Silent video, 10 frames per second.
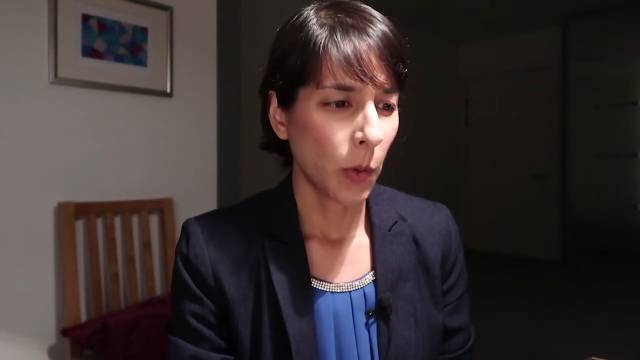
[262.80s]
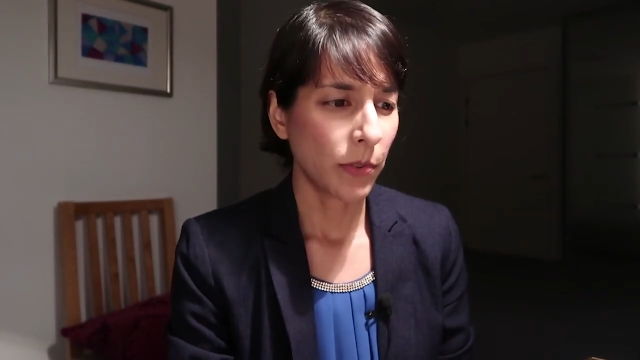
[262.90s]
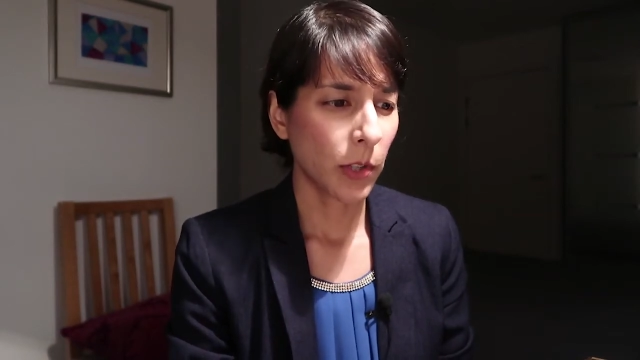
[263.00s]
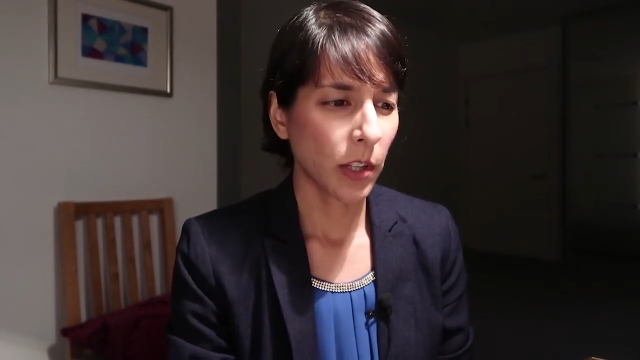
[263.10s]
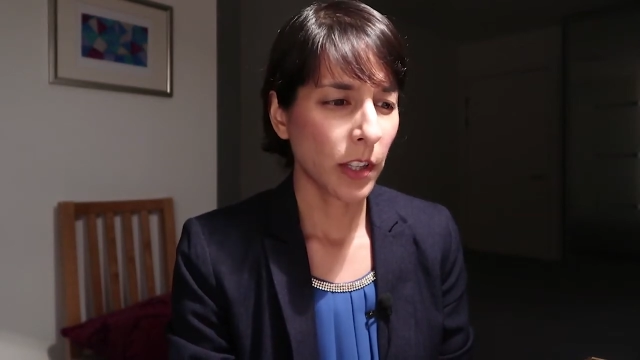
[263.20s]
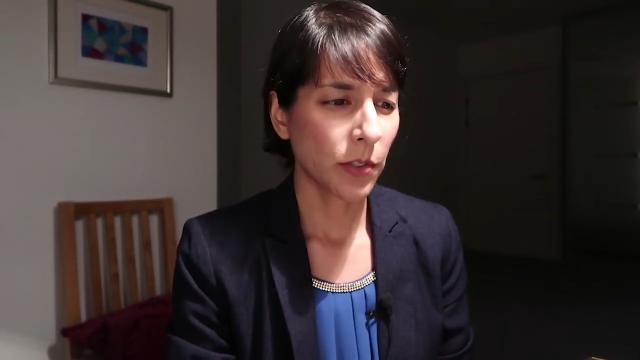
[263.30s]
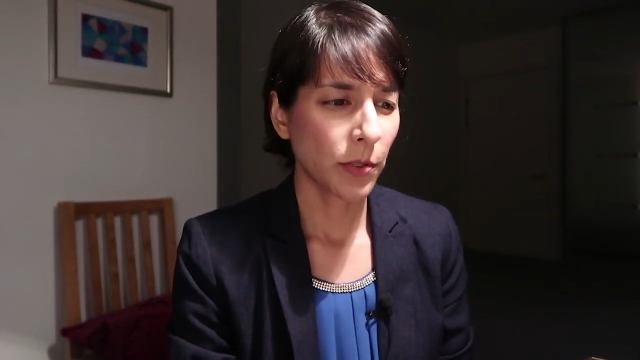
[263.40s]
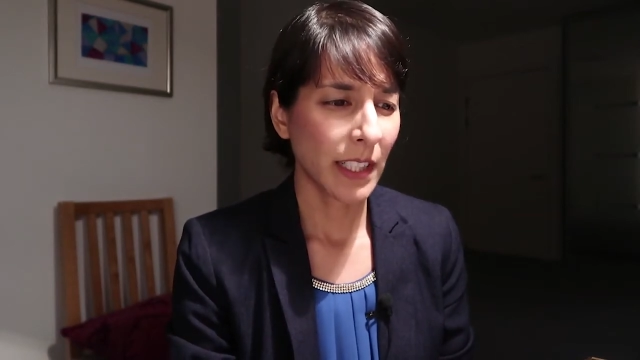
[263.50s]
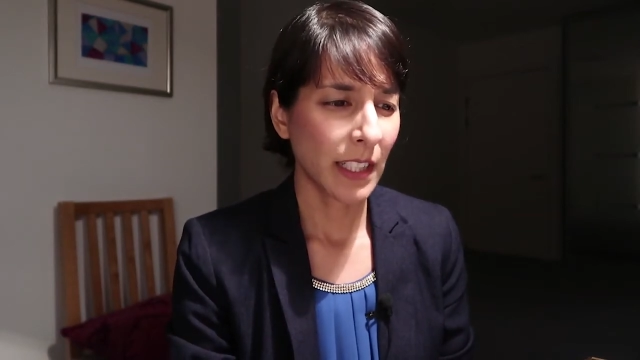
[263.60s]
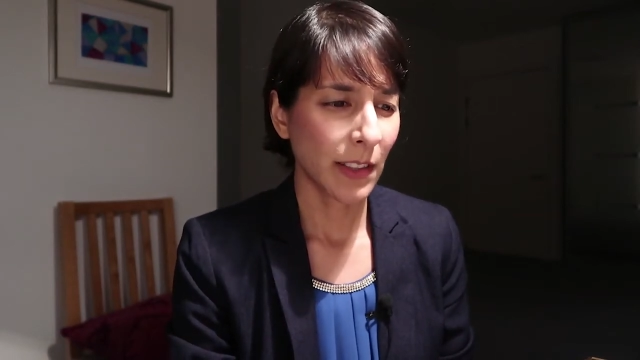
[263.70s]
We've got
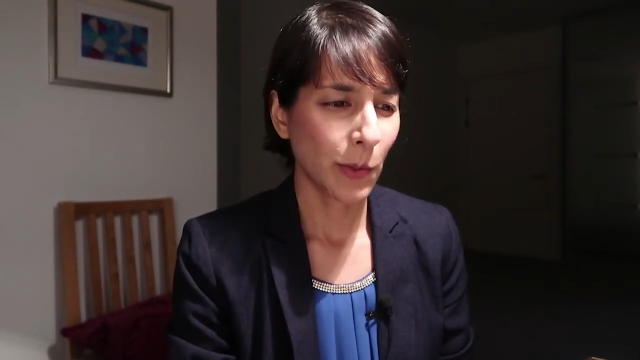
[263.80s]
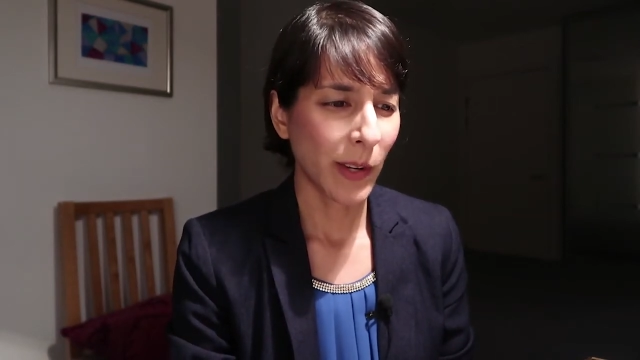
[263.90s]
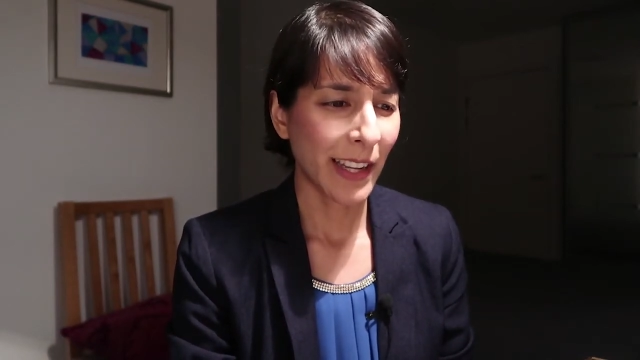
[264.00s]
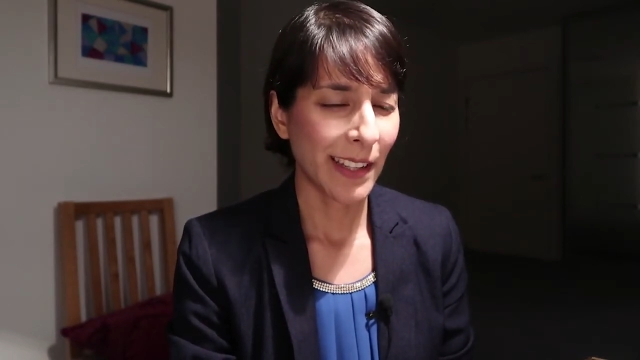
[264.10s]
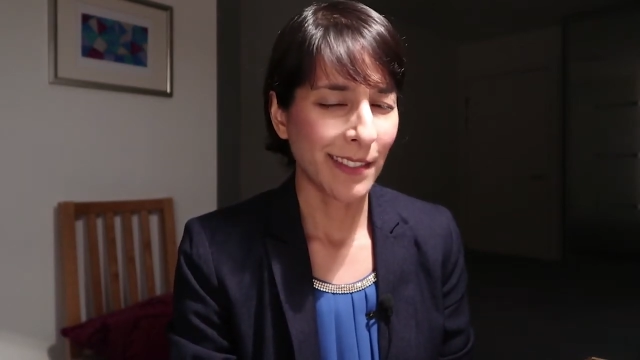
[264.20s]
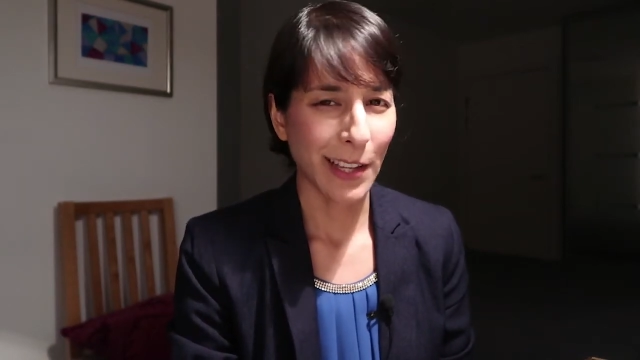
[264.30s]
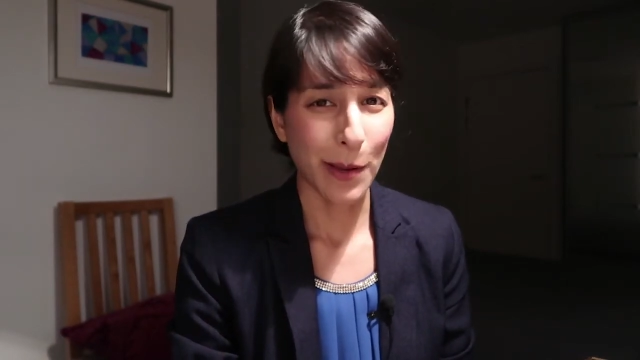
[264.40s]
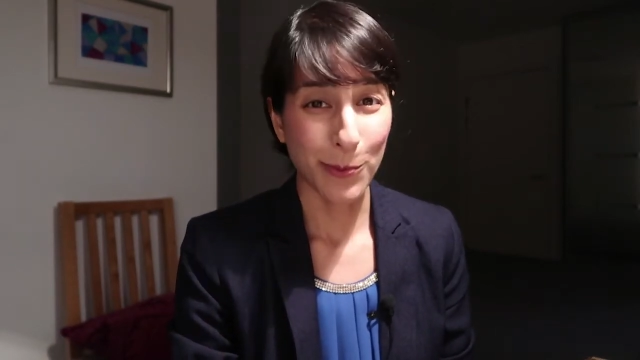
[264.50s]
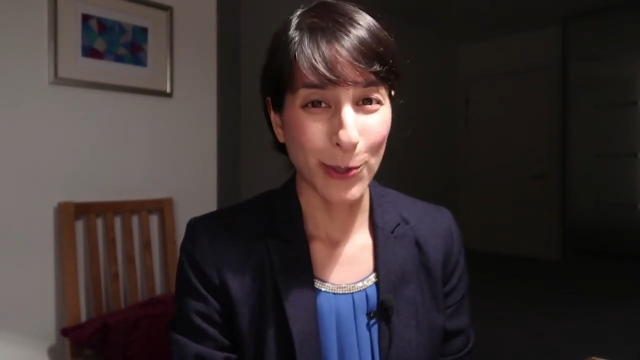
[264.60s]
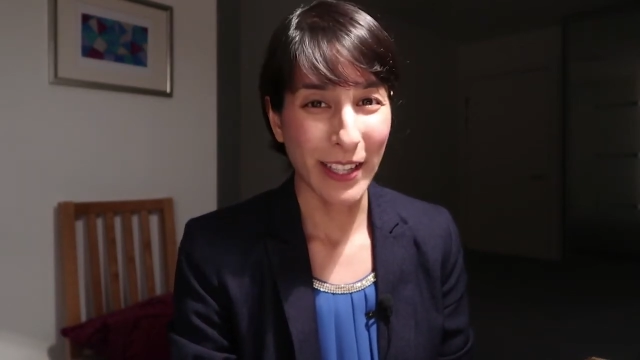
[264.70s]
Katrina and the Waves,
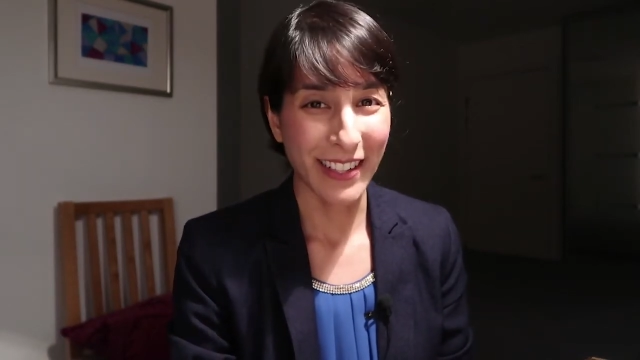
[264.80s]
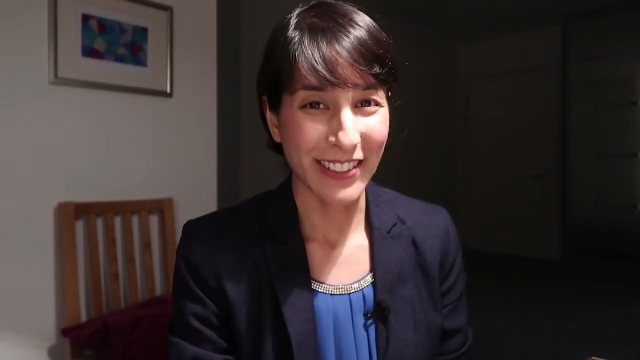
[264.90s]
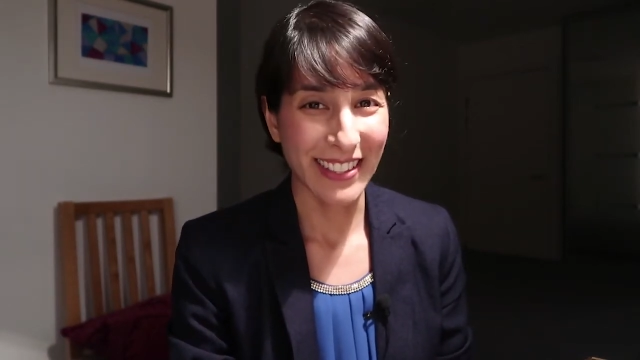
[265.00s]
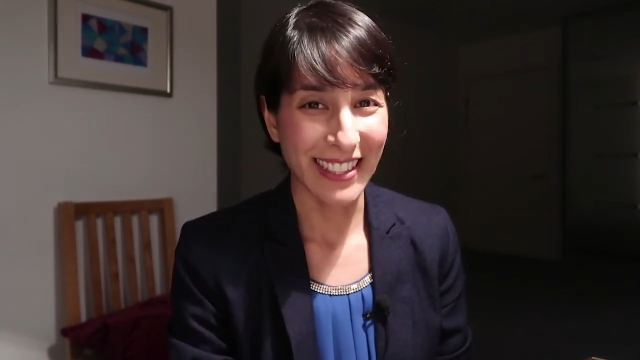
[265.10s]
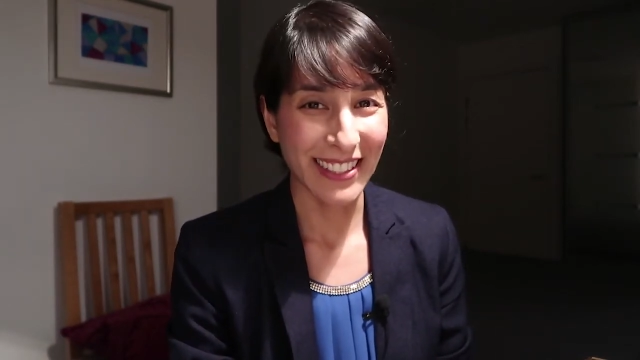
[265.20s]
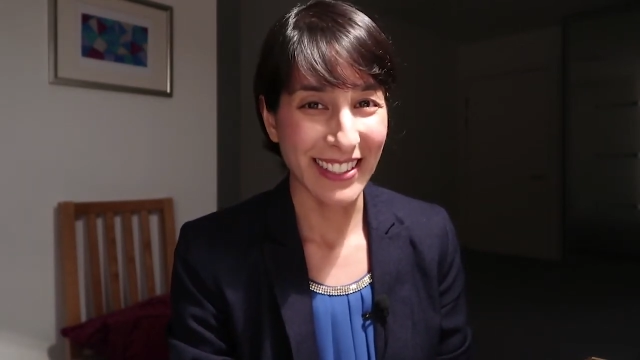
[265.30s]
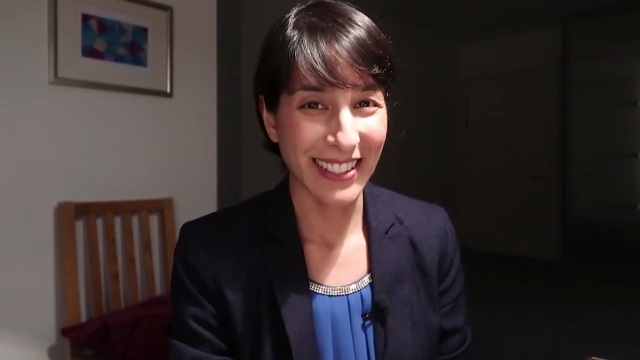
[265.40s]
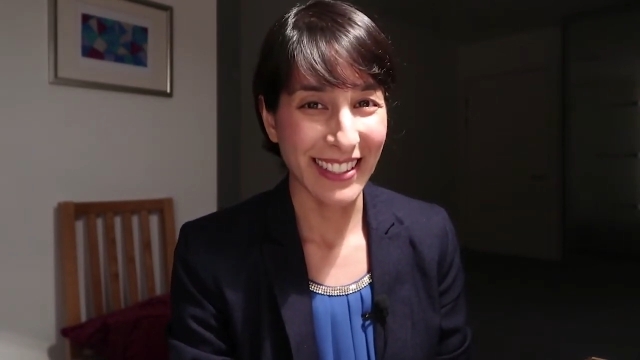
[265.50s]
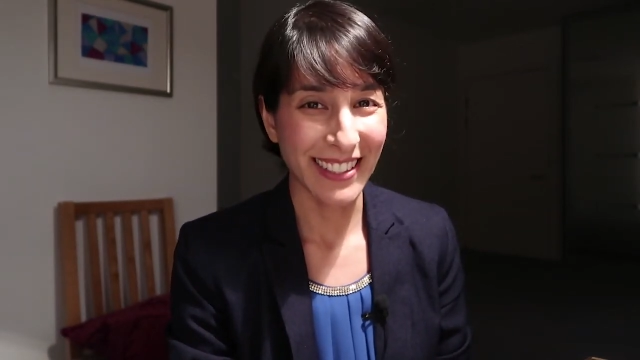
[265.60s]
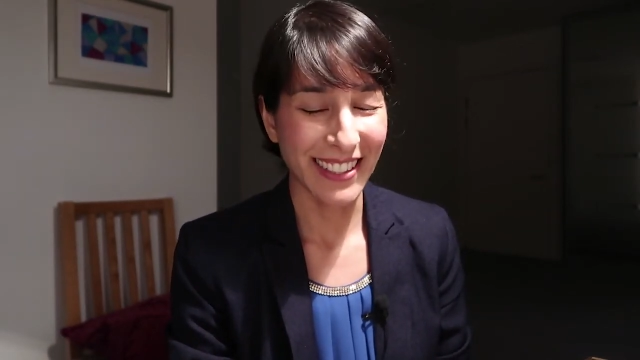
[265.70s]
I'm Walking on
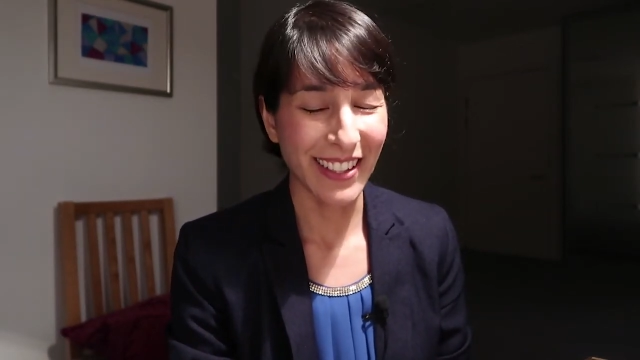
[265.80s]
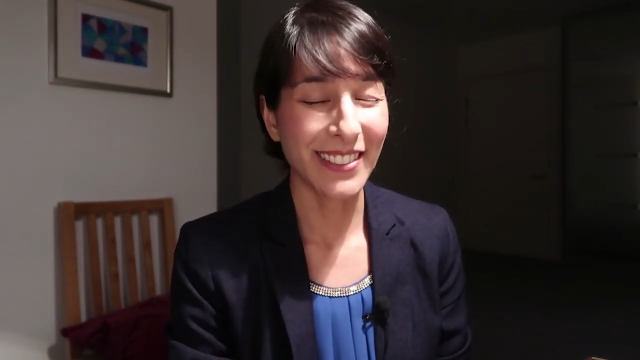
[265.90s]
Sunshine.